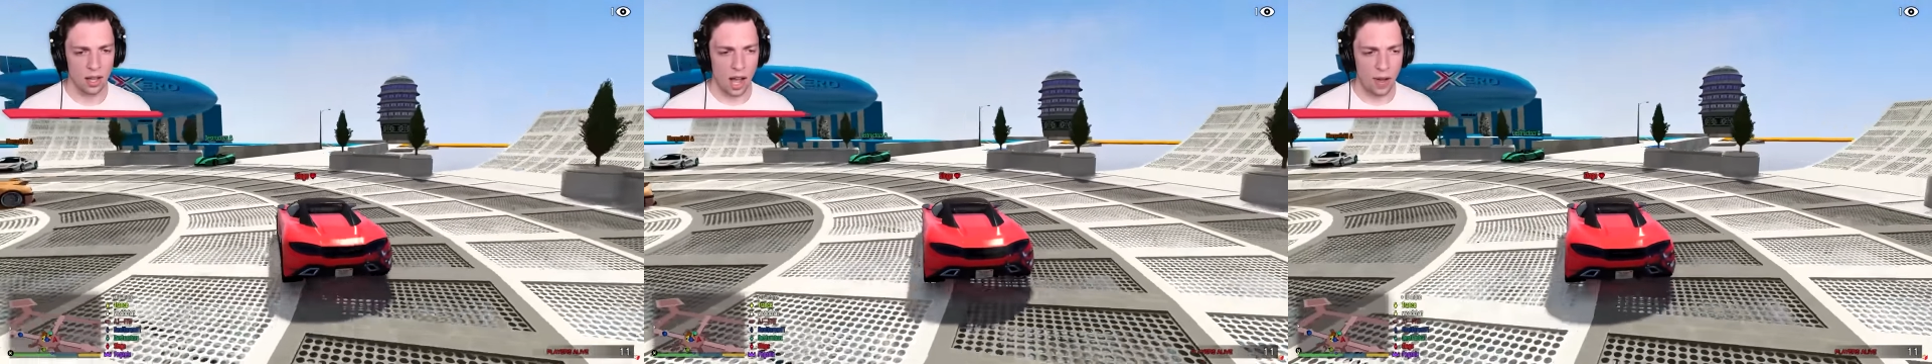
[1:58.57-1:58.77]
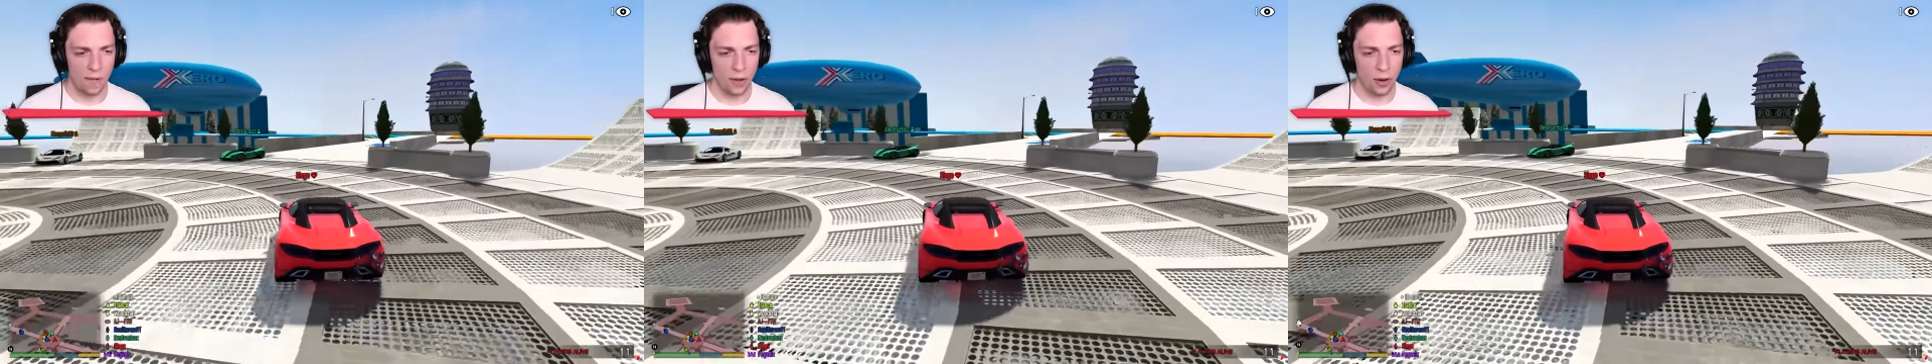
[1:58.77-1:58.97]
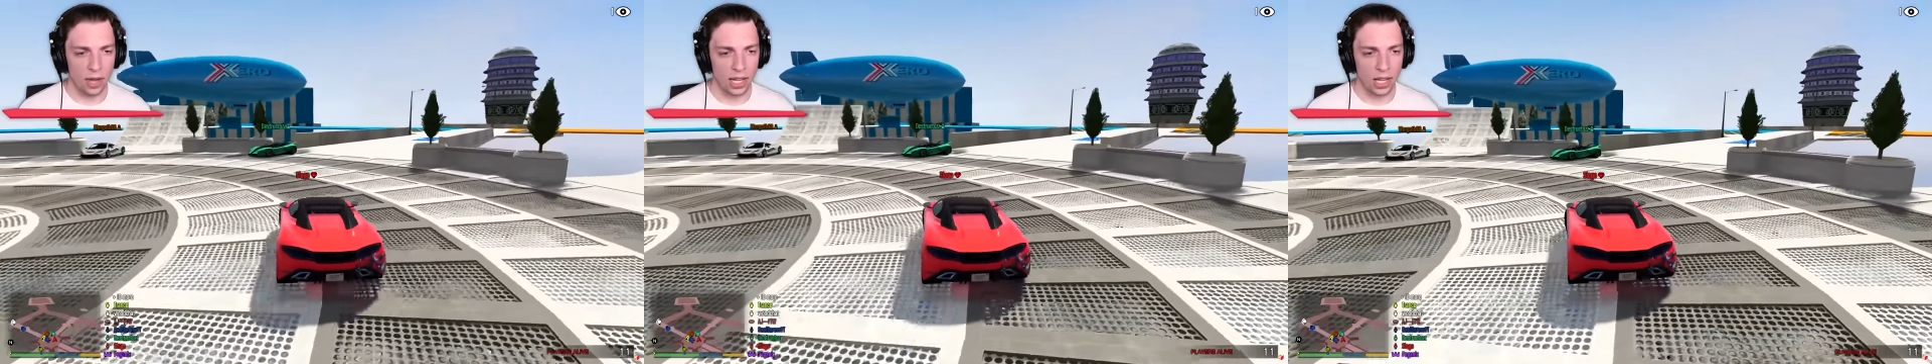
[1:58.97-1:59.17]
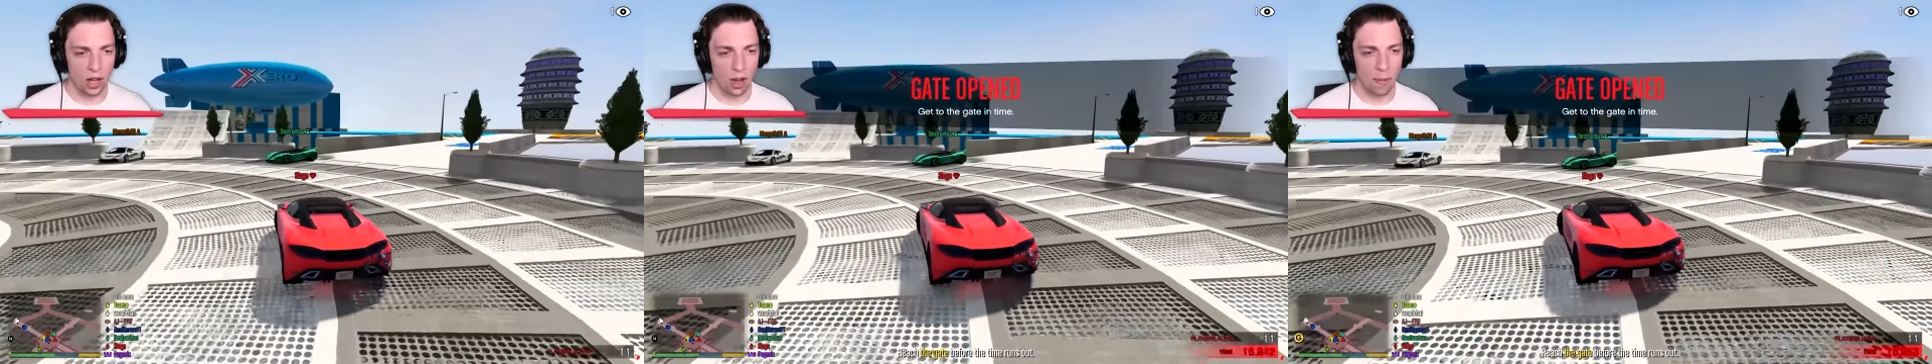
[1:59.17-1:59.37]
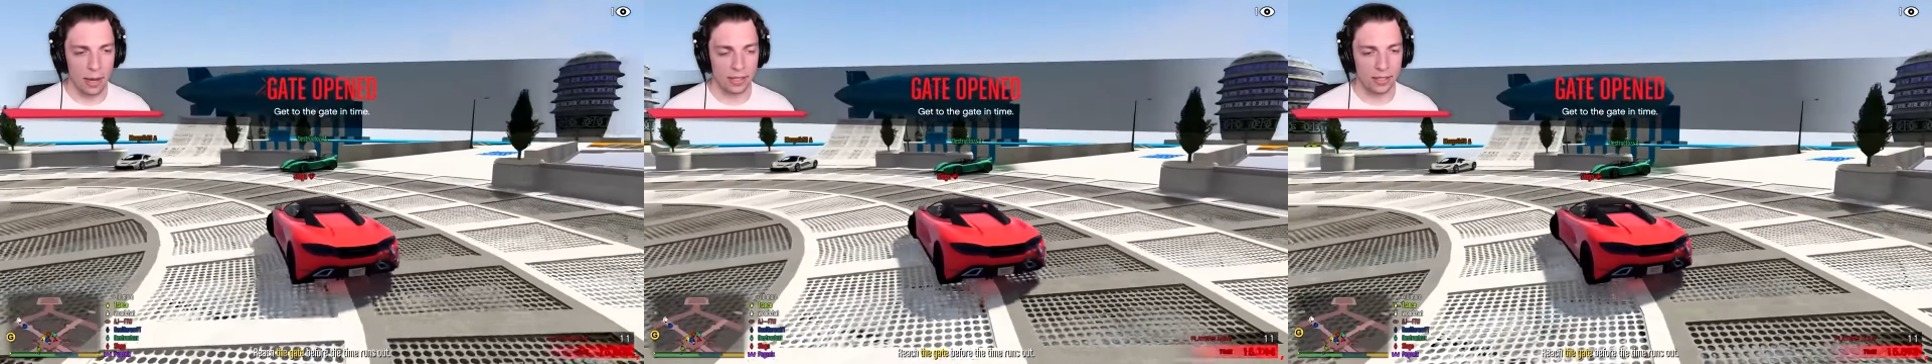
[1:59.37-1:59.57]
I feel like
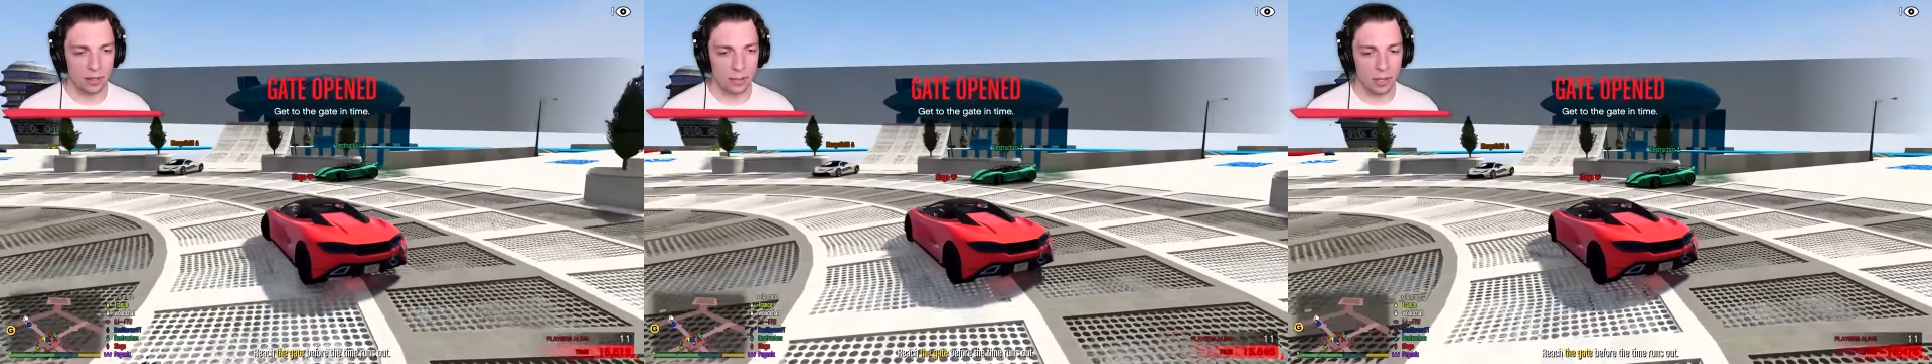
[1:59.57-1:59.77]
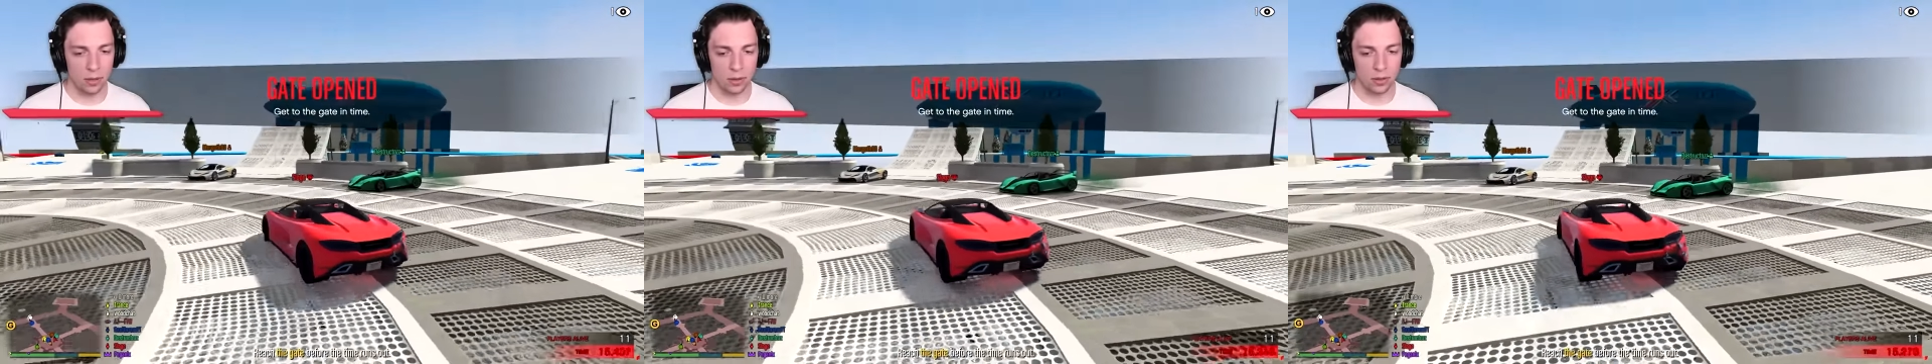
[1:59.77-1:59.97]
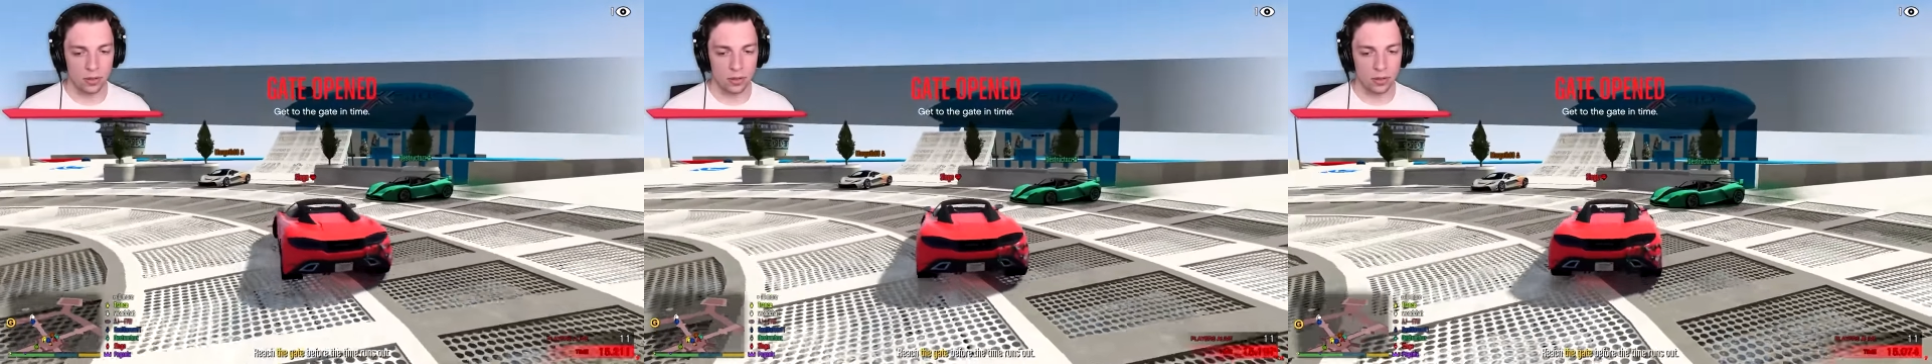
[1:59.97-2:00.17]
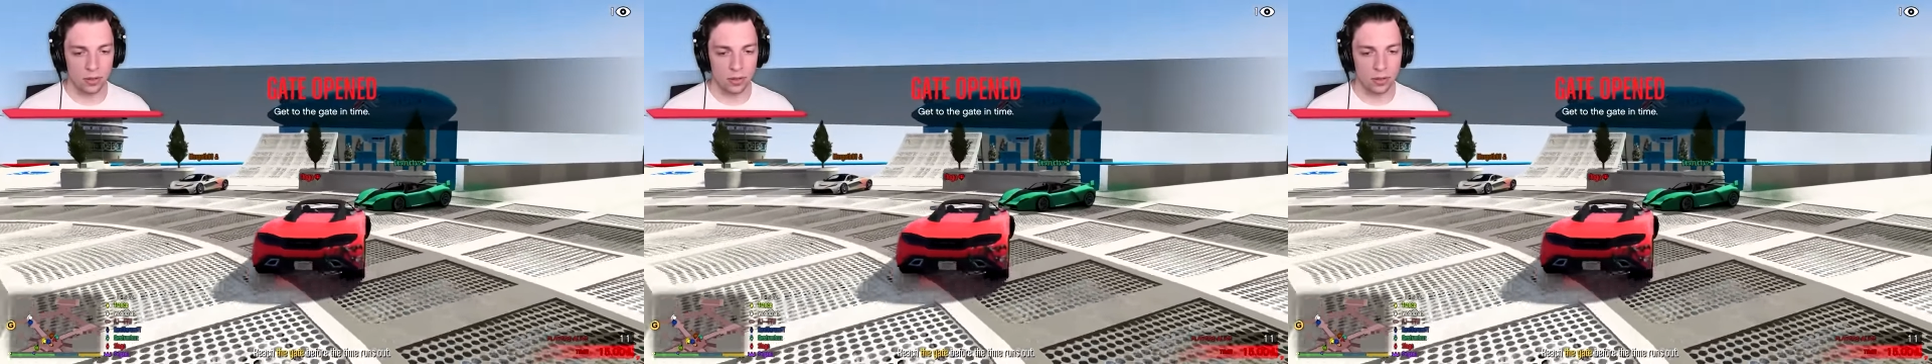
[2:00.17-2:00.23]
going back to the middle is